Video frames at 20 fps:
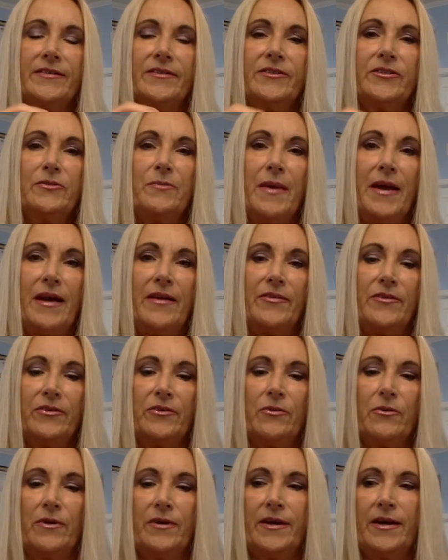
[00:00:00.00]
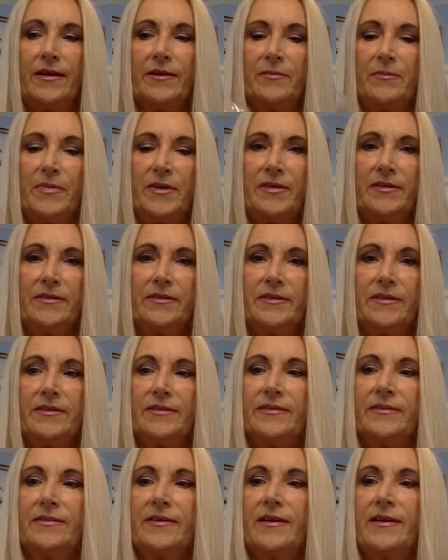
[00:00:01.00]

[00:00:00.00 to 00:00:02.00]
Too bad they're going out of business.